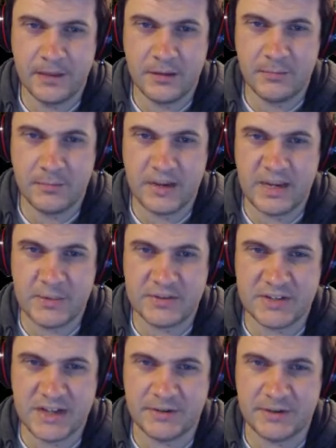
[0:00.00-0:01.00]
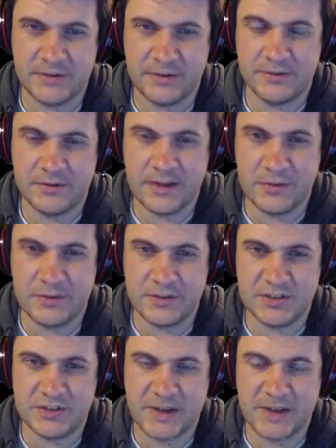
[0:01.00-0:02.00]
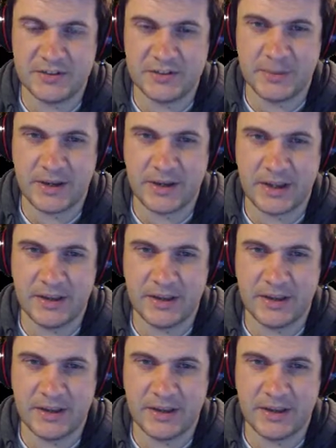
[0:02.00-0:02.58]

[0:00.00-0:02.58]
My name is Eva. I was just passing by.